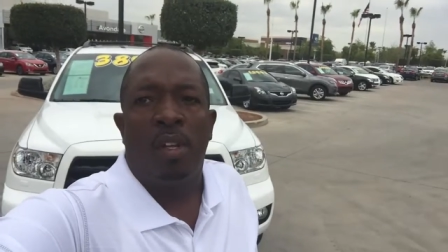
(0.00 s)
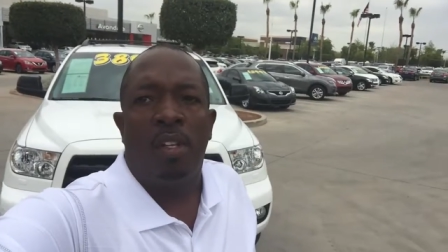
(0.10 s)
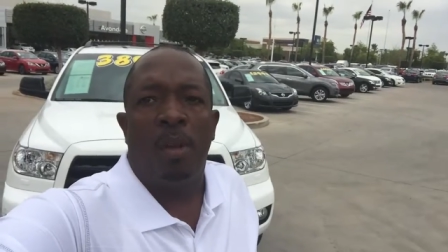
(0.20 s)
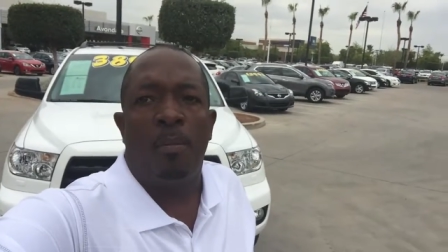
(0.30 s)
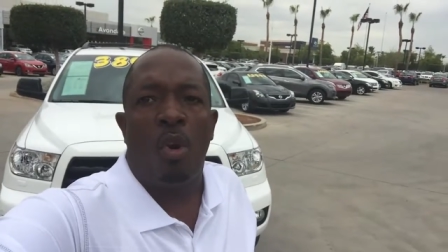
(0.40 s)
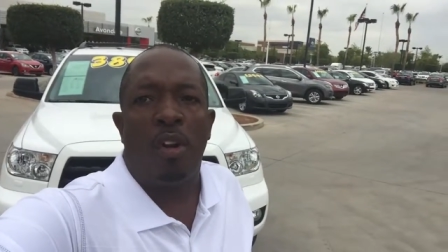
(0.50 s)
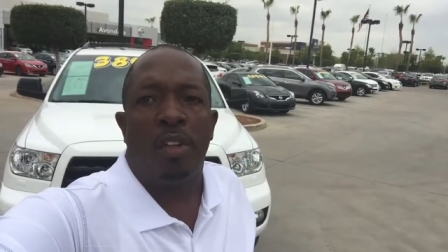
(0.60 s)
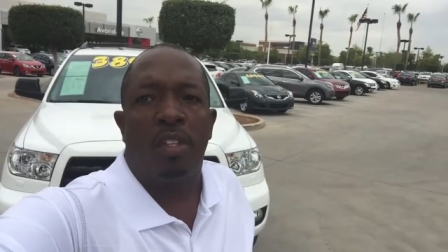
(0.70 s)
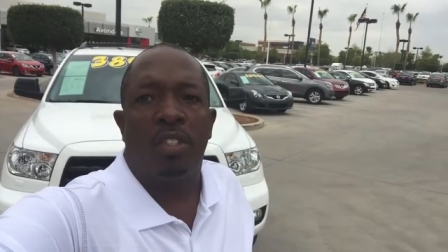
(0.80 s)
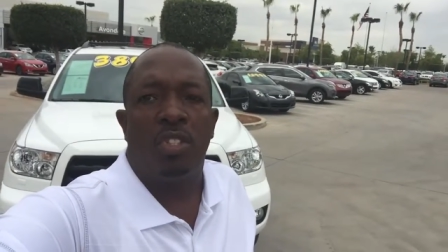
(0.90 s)
Good
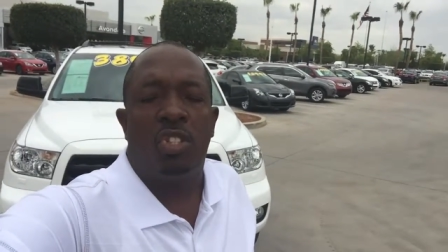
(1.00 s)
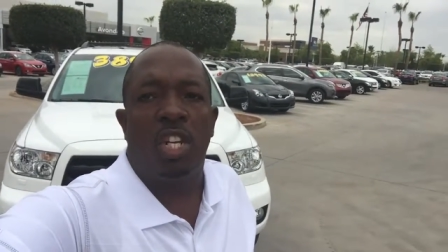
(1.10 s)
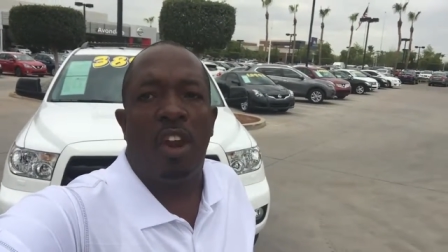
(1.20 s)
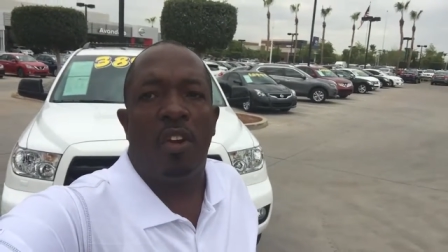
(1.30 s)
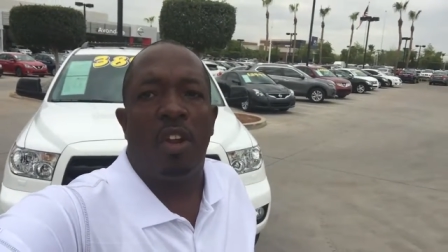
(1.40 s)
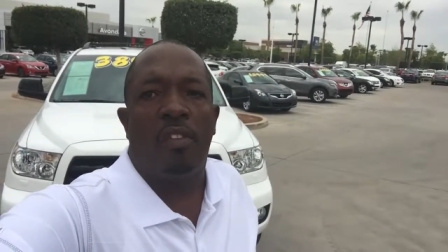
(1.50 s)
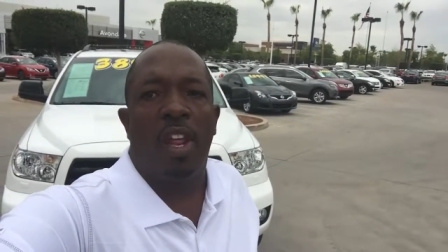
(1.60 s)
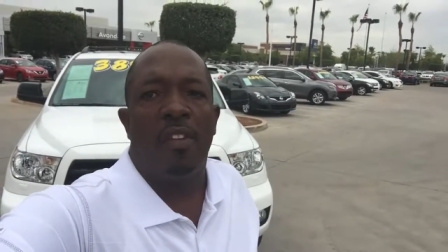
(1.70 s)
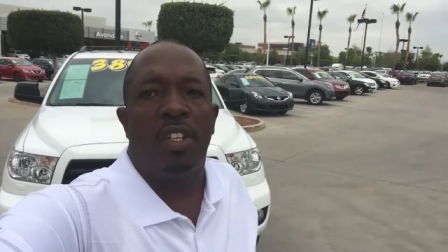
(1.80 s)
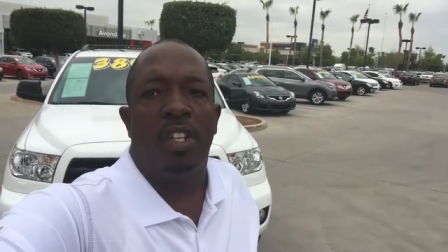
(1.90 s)
morning, this is Jerry over at
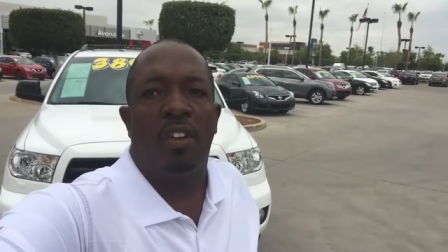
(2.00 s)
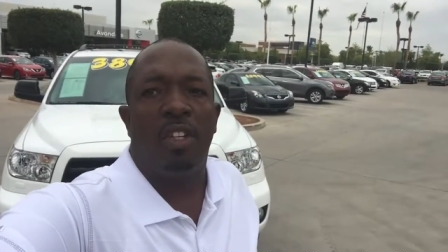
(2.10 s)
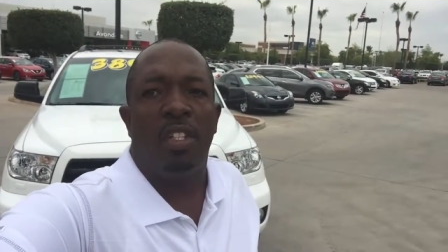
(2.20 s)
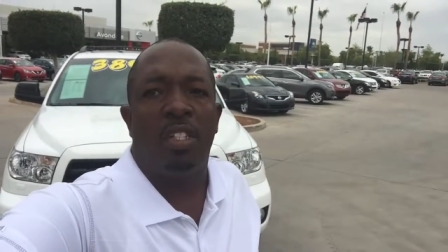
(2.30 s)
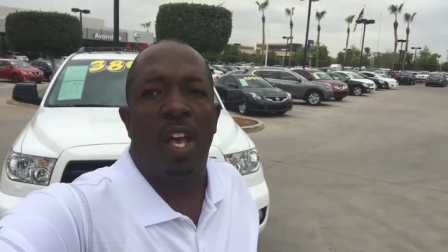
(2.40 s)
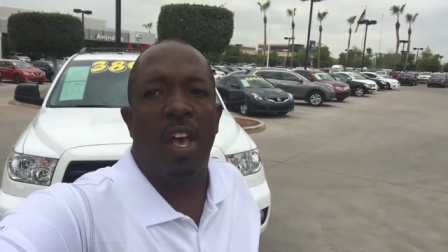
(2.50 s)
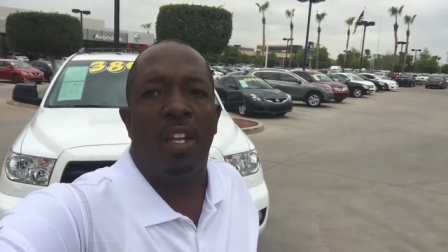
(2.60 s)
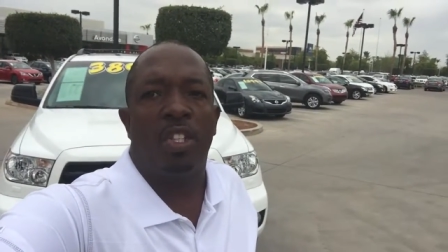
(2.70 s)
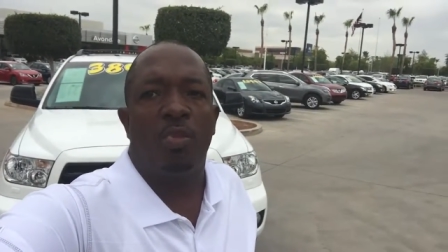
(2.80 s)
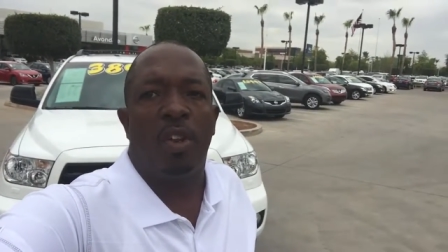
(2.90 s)
Avondale Nissan.
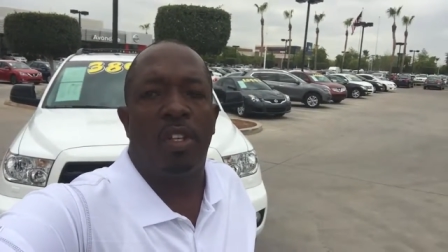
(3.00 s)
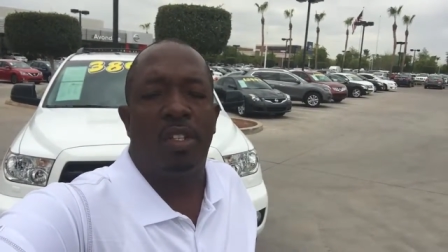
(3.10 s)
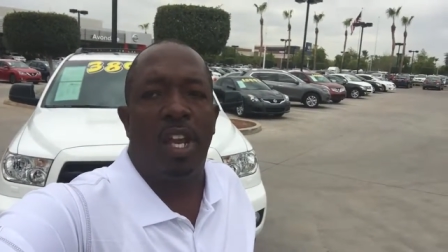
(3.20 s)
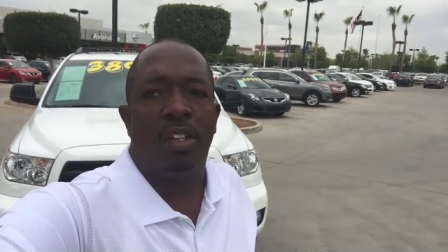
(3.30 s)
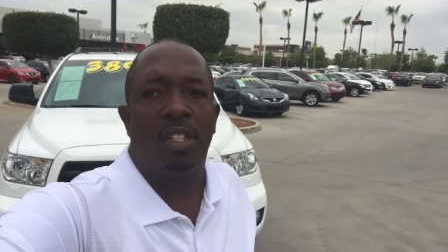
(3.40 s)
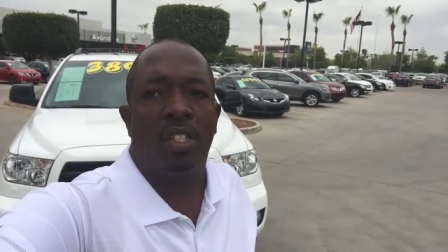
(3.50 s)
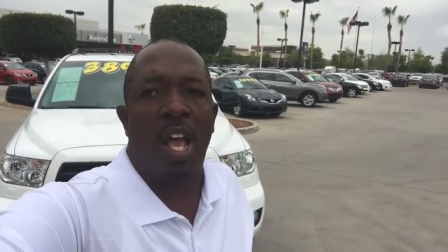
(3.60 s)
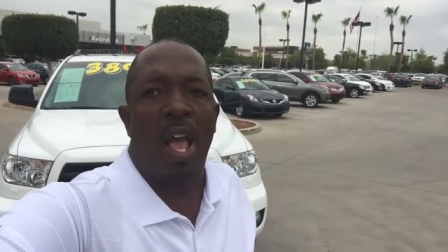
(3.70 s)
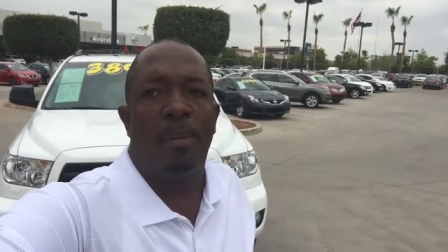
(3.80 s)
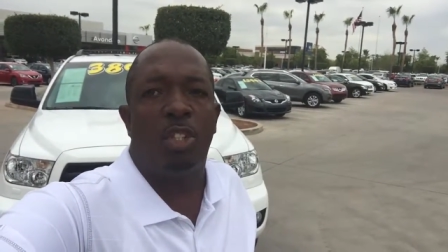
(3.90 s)
I just wanted to take this
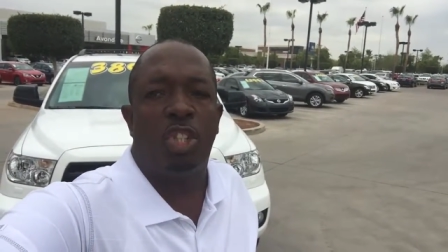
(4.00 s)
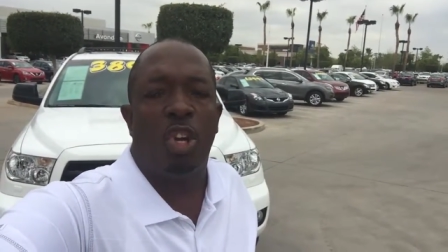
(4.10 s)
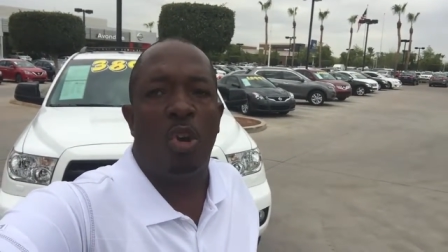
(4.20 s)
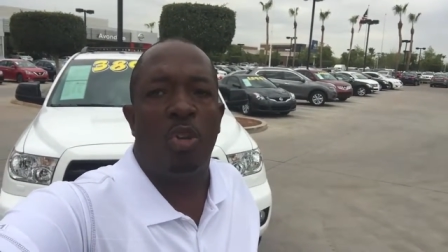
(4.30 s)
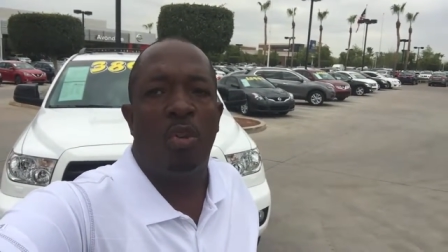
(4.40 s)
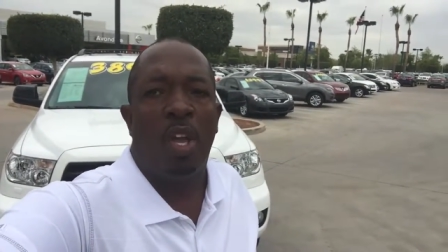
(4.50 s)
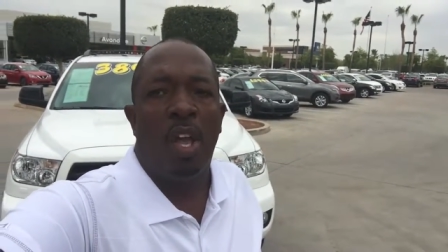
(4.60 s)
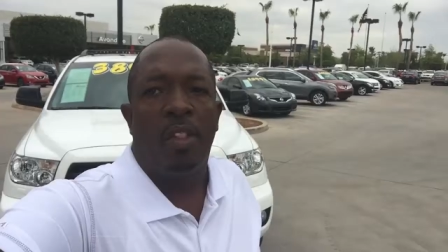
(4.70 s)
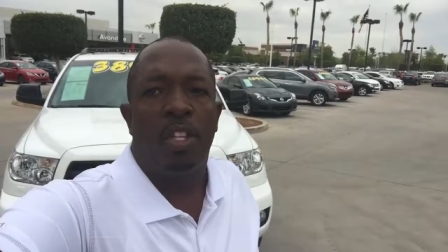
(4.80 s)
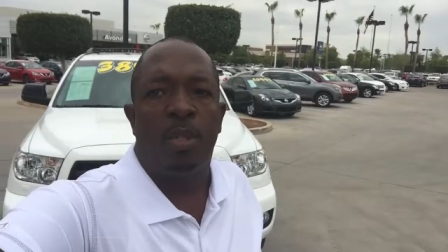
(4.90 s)
time and show you
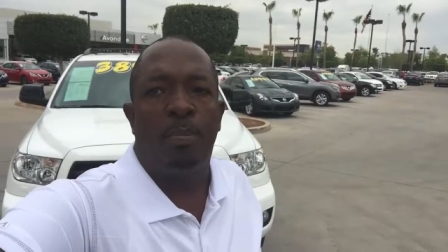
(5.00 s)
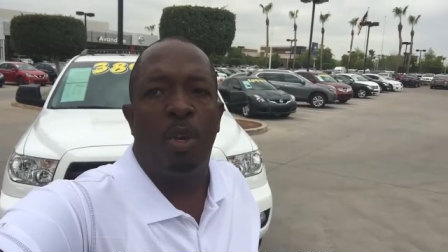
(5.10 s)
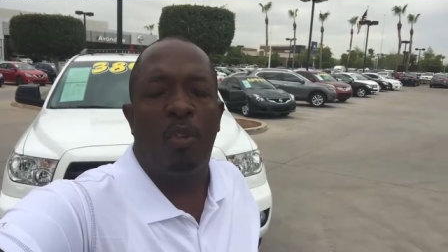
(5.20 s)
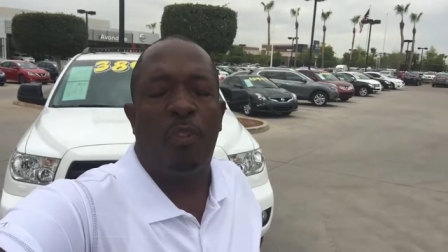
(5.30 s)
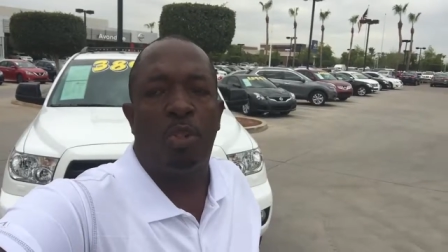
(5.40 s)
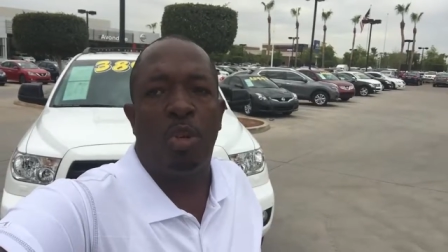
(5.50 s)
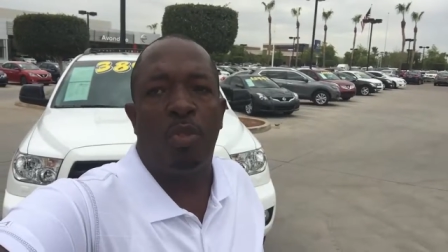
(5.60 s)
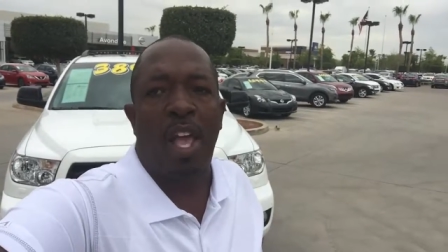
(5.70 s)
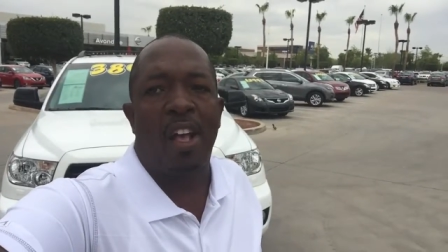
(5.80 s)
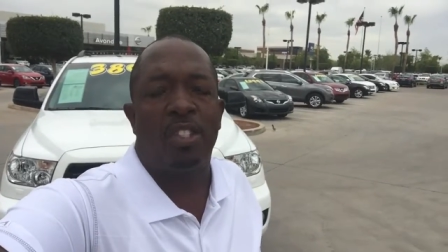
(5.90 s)
this beautiful
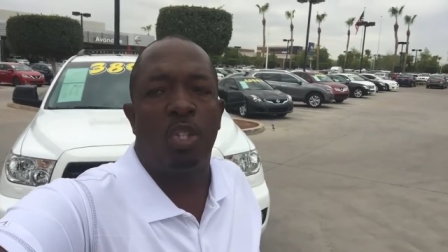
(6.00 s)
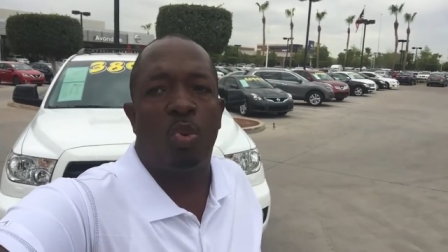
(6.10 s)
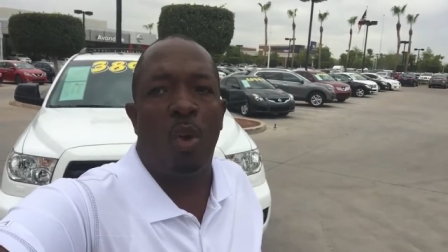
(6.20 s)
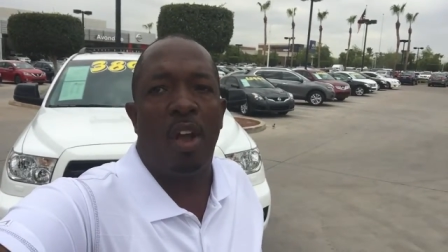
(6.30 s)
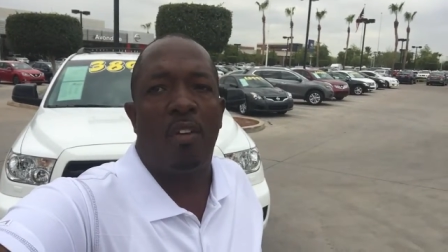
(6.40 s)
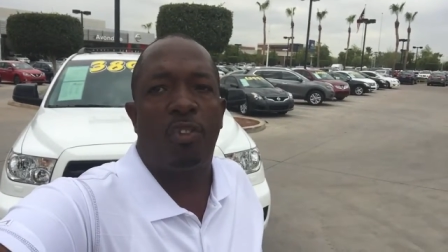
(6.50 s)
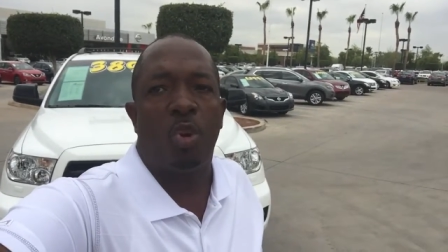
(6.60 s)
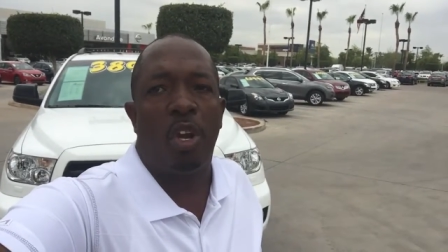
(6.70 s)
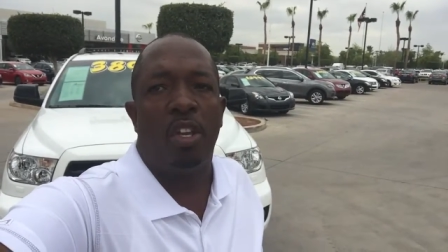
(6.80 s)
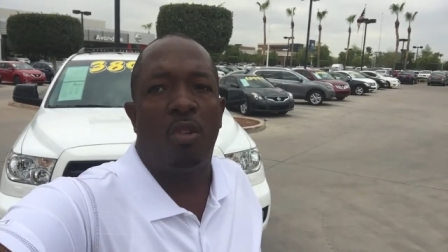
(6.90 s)
2012
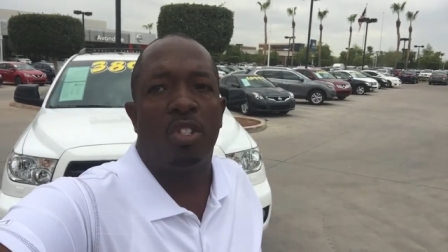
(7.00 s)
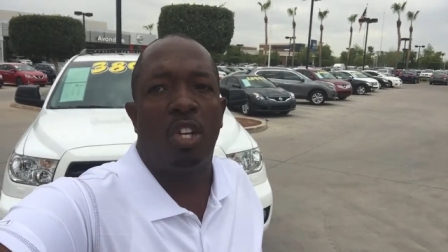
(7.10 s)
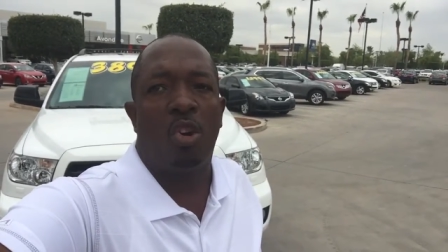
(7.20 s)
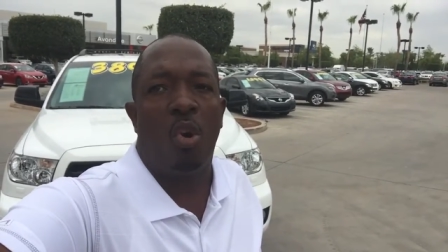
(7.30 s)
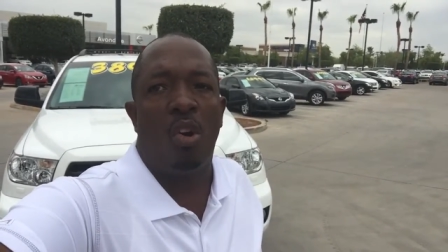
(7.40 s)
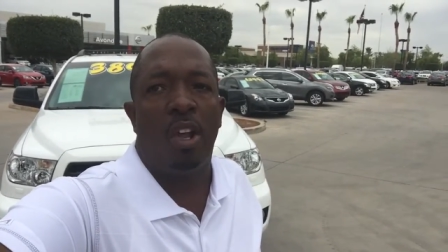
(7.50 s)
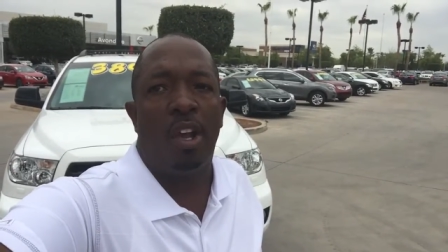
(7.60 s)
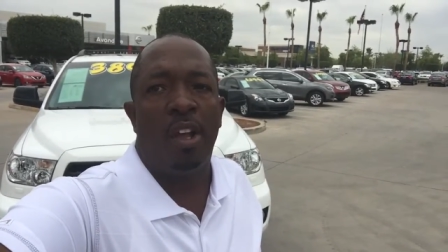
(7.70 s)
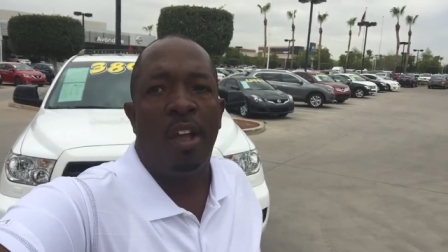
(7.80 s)
Toyota Sequoia.